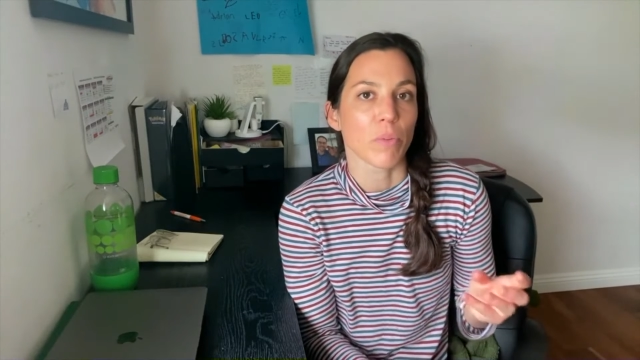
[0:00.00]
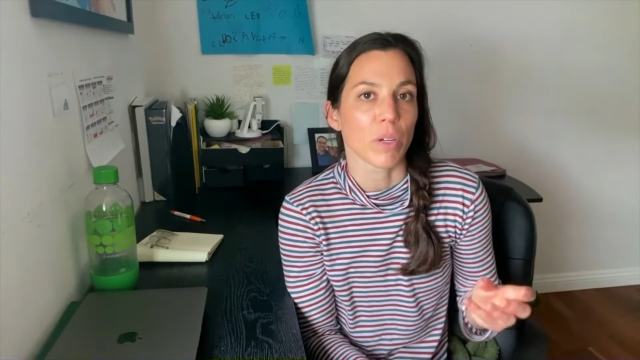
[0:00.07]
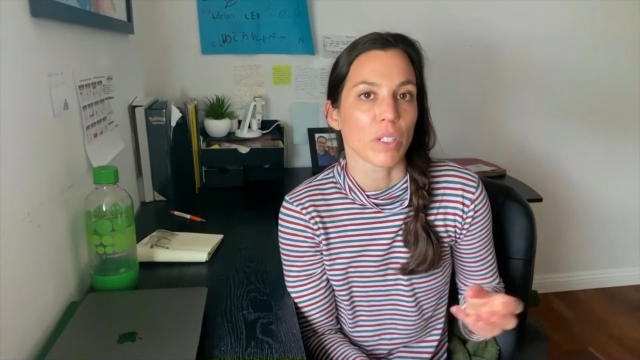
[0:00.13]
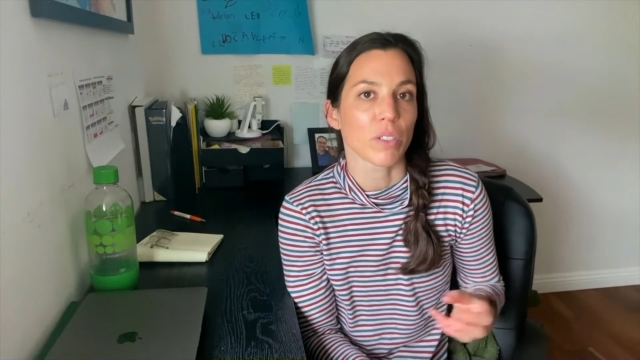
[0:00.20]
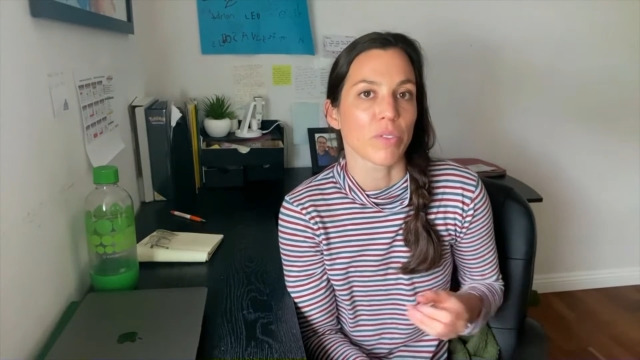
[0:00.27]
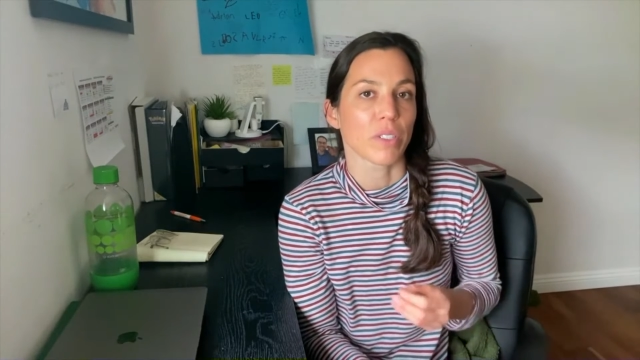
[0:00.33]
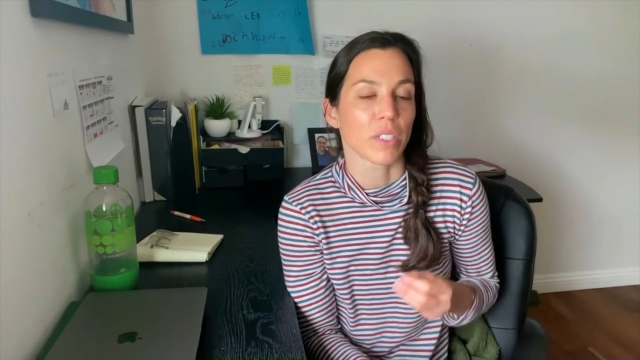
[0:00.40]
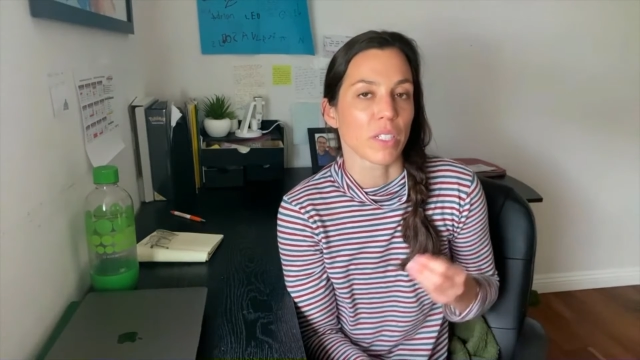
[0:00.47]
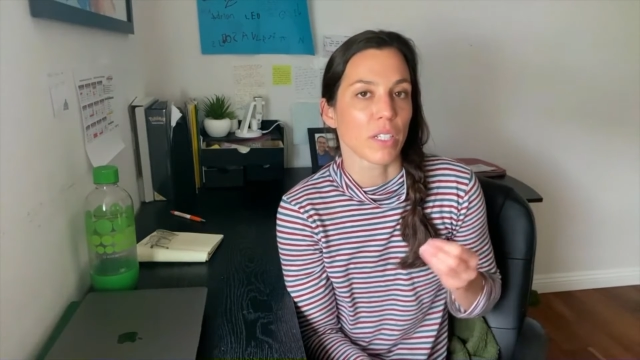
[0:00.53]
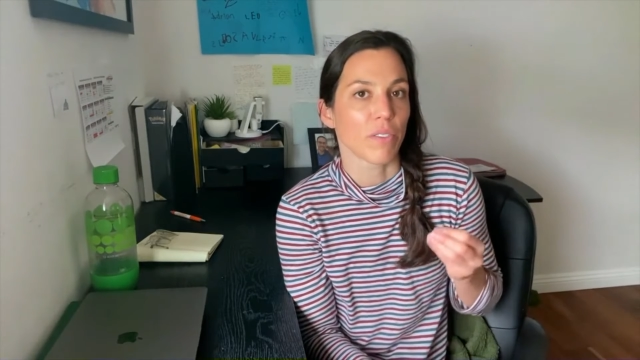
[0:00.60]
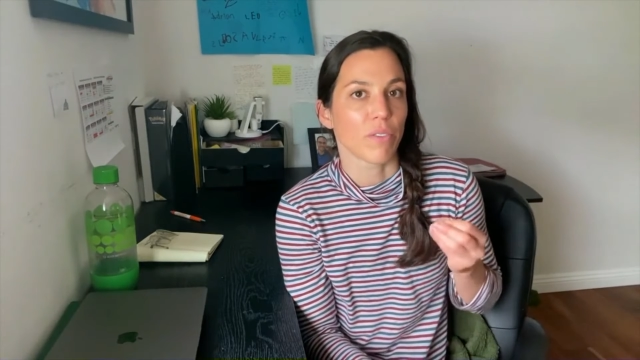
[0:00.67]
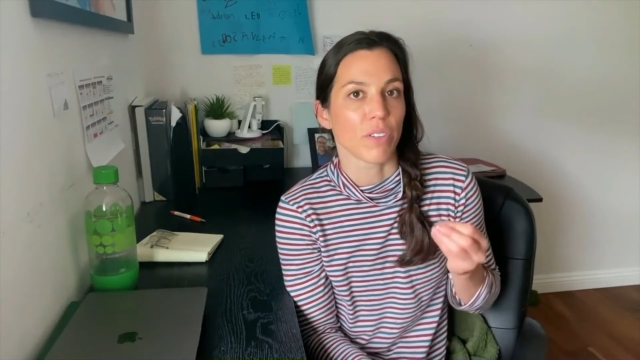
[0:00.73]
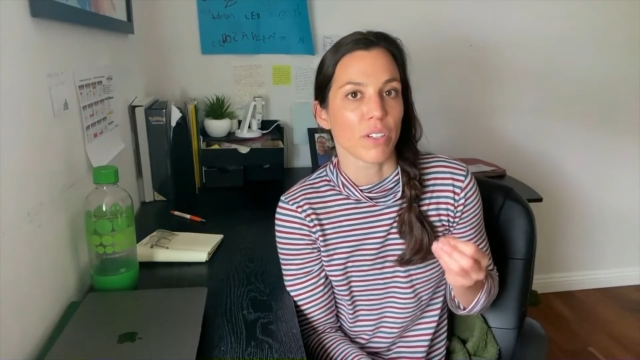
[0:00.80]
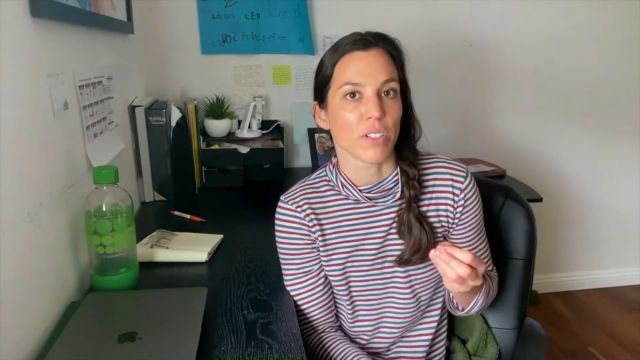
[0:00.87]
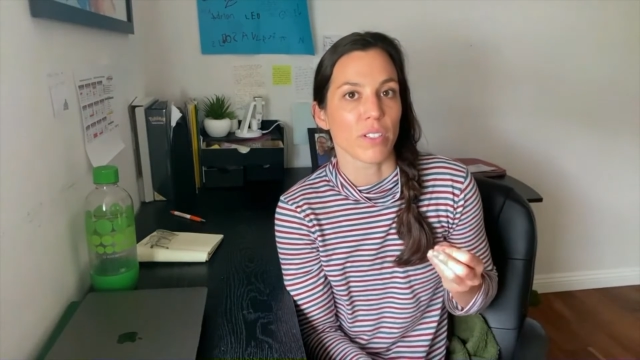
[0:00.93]
works for
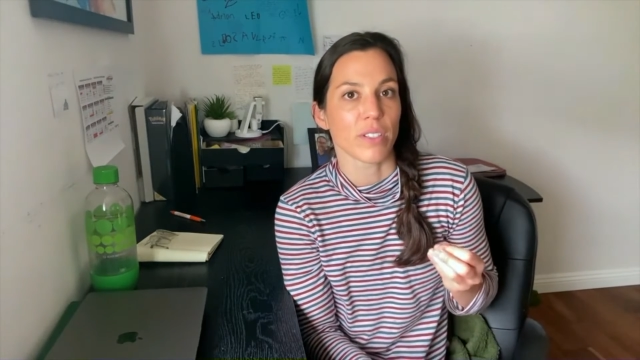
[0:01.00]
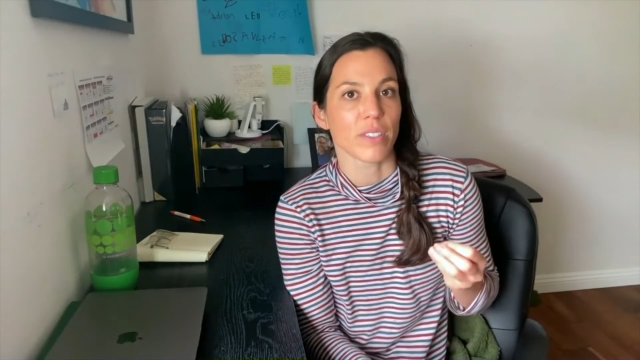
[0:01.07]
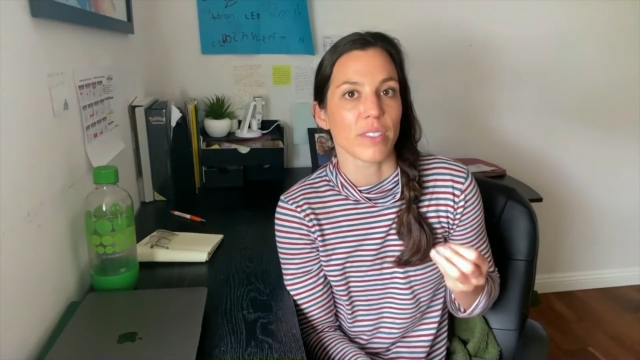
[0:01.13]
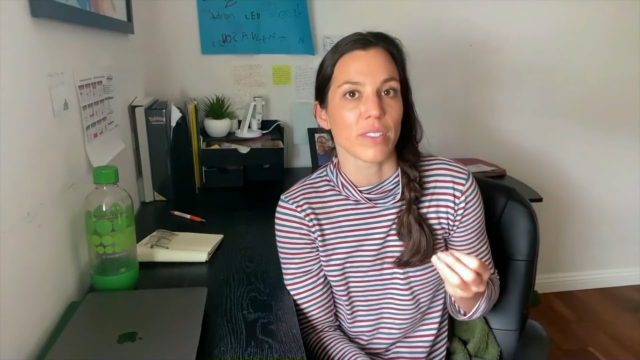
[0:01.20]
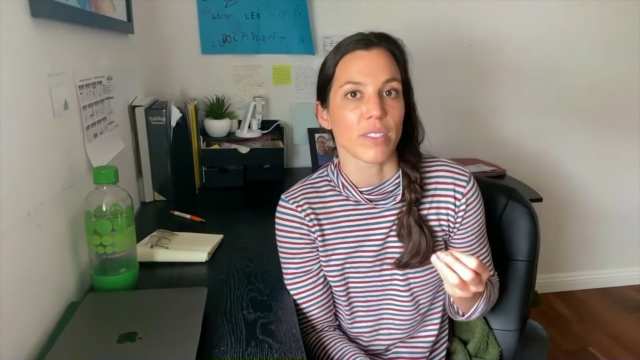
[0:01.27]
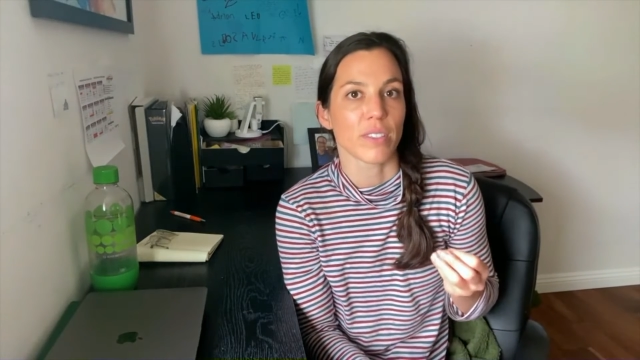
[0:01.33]
convergence